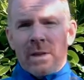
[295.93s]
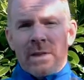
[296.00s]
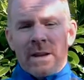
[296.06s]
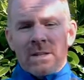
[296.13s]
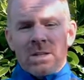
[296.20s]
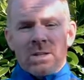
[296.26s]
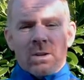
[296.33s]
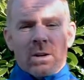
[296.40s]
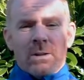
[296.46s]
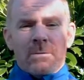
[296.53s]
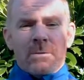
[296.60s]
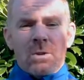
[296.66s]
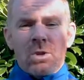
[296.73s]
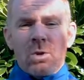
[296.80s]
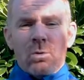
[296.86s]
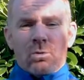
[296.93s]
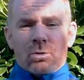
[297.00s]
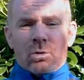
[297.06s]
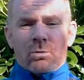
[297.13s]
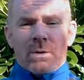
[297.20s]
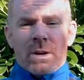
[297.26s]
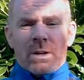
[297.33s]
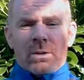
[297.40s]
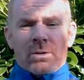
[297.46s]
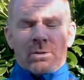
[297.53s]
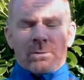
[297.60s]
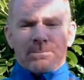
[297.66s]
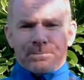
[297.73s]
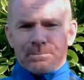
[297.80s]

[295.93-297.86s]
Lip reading: they're designed for neutral runners.